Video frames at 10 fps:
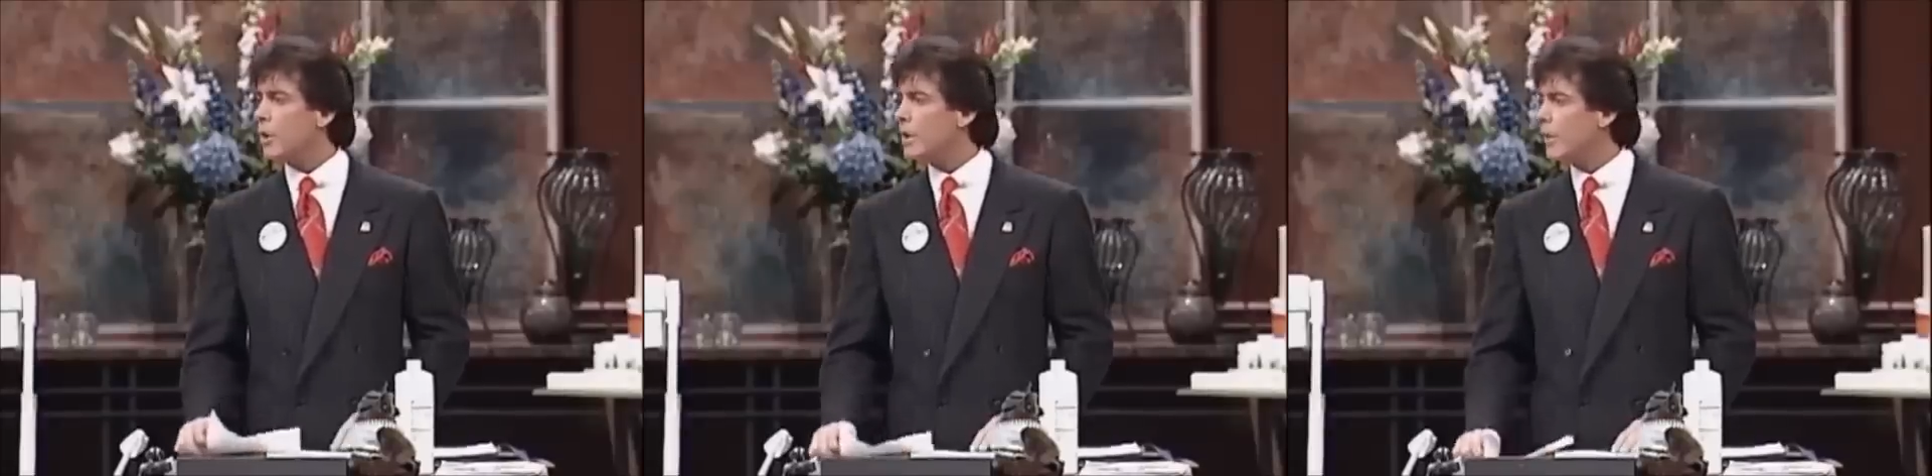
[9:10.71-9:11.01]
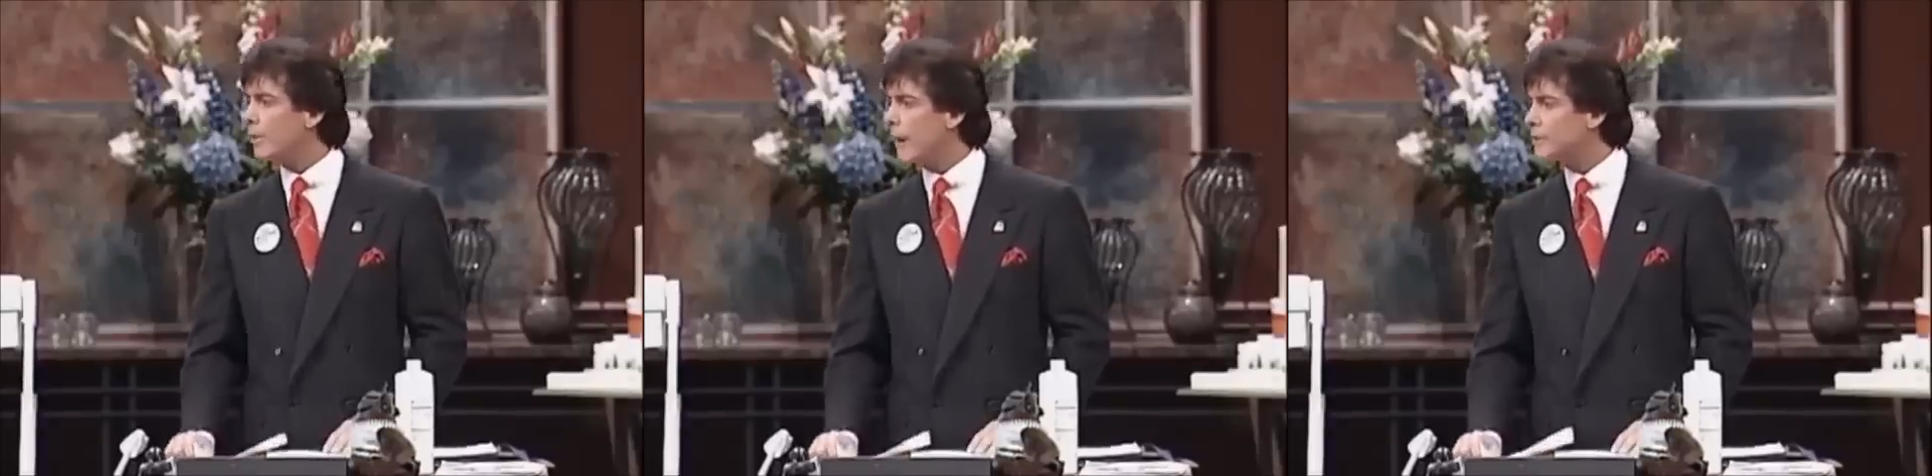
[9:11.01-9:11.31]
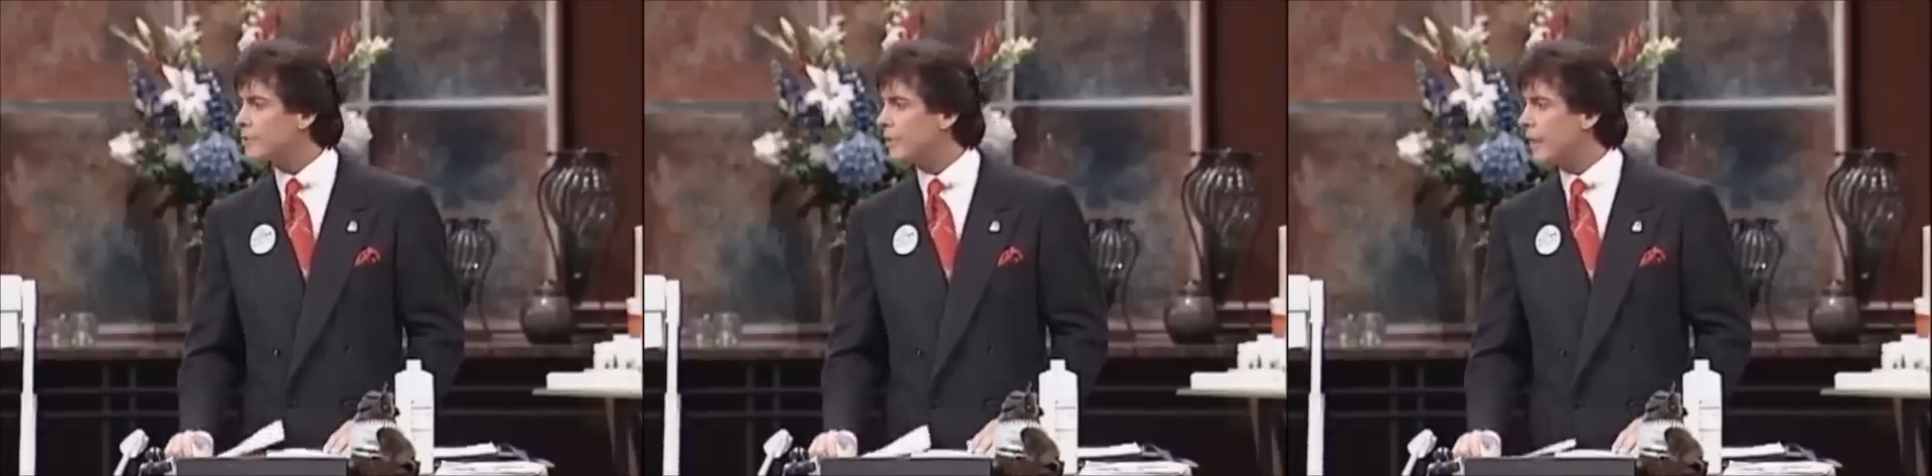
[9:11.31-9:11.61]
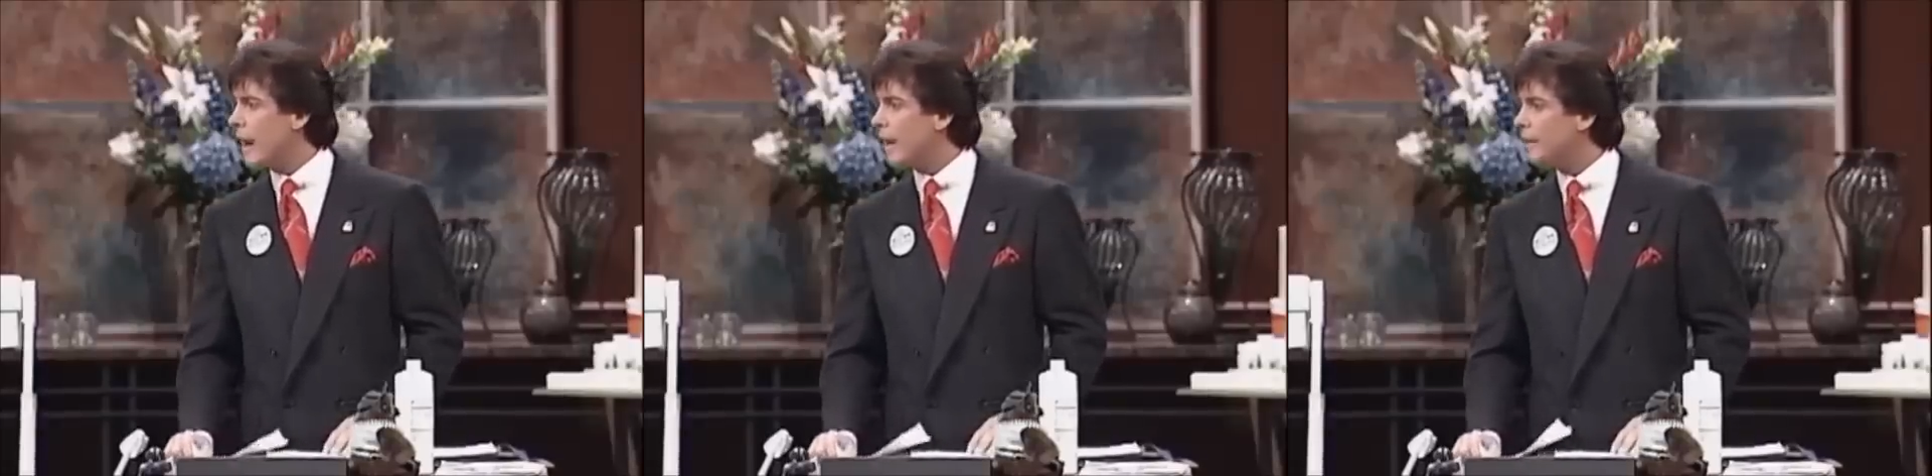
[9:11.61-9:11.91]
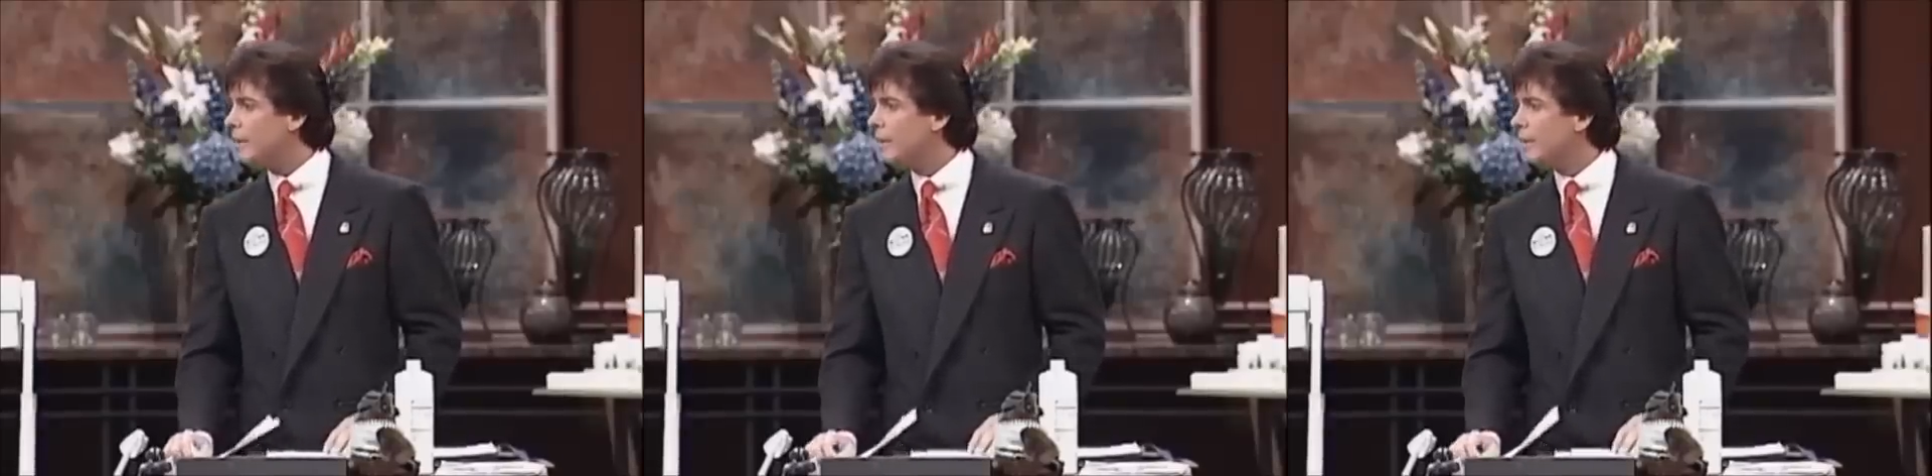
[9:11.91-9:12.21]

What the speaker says: know any other answer than that.